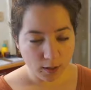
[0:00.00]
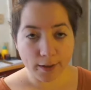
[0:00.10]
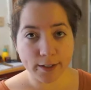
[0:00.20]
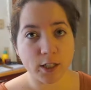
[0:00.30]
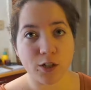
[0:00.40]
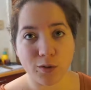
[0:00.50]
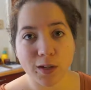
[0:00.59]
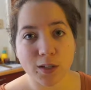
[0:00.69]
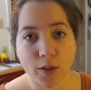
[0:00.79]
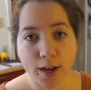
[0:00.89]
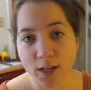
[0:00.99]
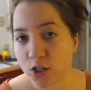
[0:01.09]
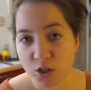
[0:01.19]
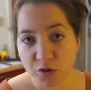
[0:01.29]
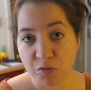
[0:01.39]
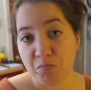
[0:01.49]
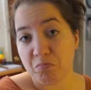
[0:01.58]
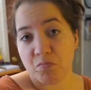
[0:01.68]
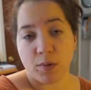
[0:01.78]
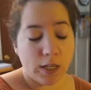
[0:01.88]
like to do this so that I can just
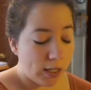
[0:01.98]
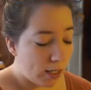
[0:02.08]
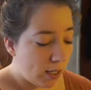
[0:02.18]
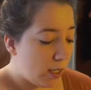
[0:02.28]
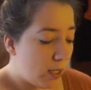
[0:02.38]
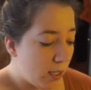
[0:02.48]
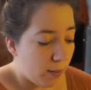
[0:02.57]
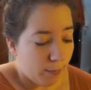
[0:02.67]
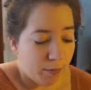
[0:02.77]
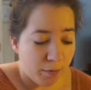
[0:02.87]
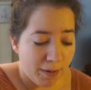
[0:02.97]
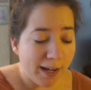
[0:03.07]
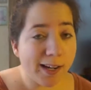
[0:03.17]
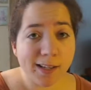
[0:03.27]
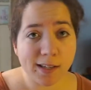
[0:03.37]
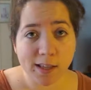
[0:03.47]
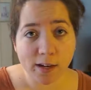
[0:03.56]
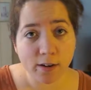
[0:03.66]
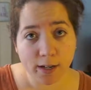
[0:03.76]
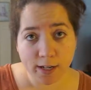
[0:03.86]
put my hands in
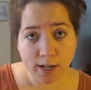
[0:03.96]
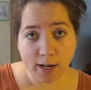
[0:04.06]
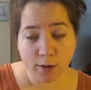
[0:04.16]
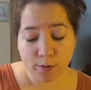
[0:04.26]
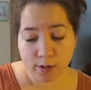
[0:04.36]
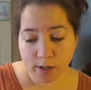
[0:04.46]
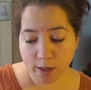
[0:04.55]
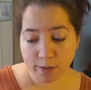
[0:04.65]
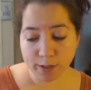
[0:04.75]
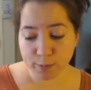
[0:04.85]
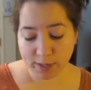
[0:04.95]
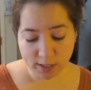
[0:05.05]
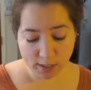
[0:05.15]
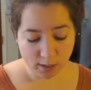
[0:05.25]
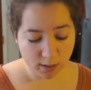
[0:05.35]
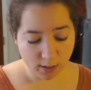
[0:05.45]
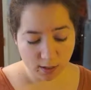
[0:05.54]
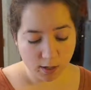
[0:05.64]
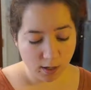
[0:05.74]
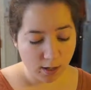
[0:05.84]
there and get out the spices.
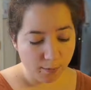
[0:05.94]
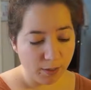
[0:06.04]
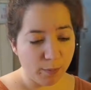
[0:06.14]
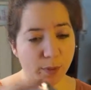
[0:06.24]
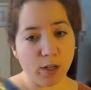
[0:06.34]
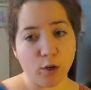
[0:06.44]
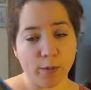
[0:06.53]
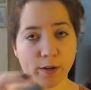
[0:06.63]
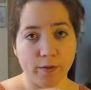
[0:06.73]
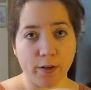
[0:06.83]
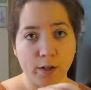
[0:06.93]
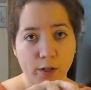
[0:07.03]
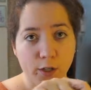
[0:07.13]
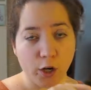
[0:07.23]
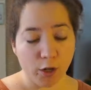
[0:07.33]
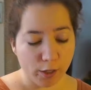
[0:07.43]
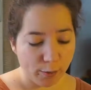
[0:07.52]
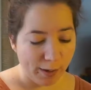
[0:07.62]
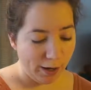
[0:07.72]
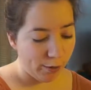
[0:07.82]
I'm going to put a little bit of
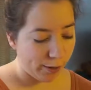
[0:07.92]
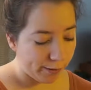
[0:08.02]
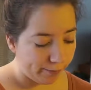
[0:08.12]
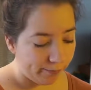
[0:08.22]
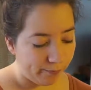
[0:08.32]
garlic powder.